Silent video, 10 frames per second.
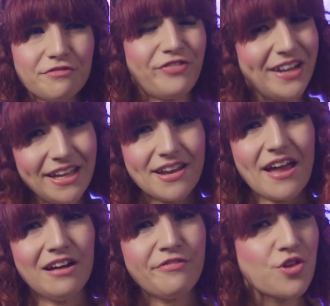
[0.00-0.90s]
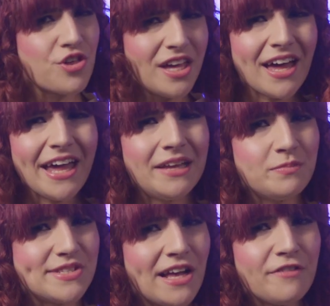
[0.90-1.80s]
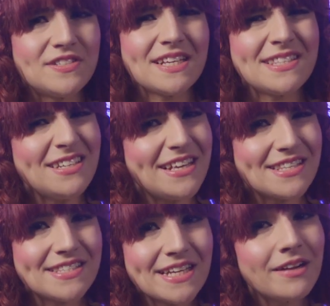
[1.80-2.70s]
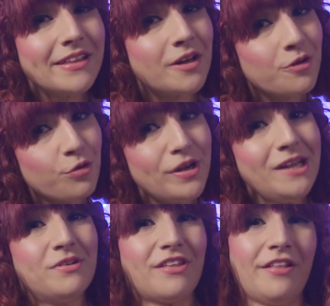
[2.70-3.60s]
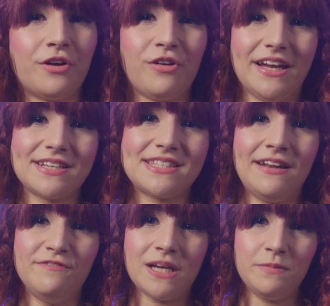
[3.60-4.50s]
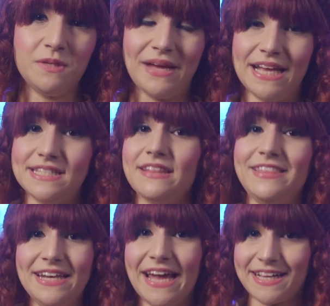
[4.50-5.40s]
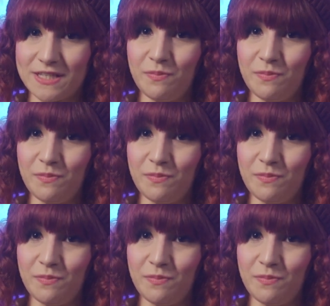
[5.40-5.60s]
Funny enough, Shinkai himself doesn't necessarily agree with all the critics that have dubbed him as the next